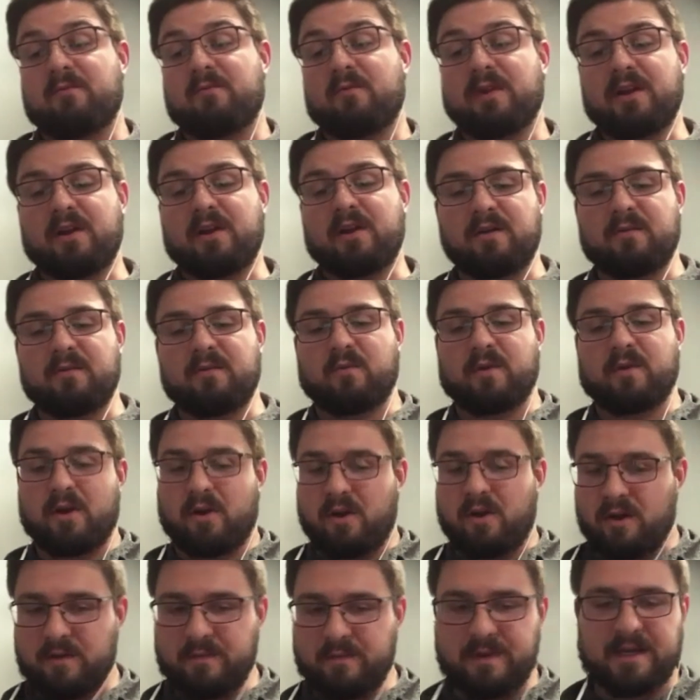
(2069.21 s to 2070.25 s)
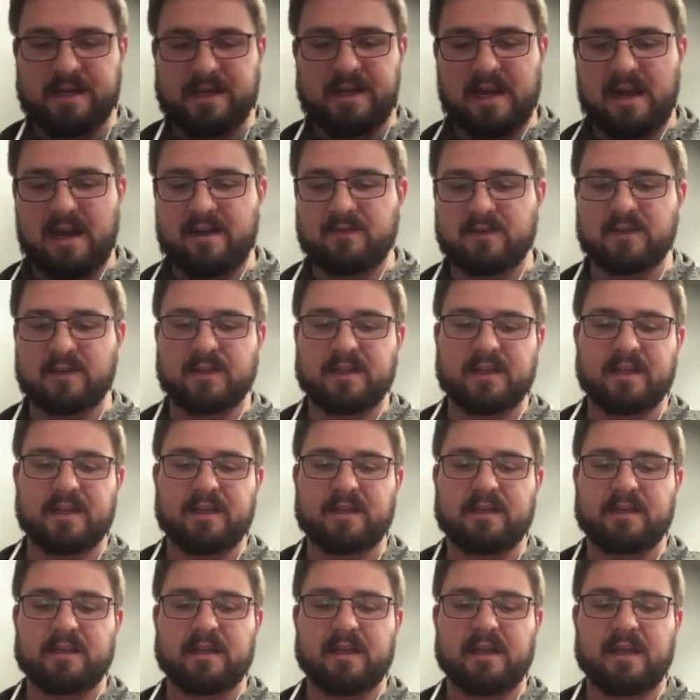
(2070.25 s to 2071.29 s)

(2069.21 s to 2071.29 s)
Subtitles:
We are a mini Ivy League,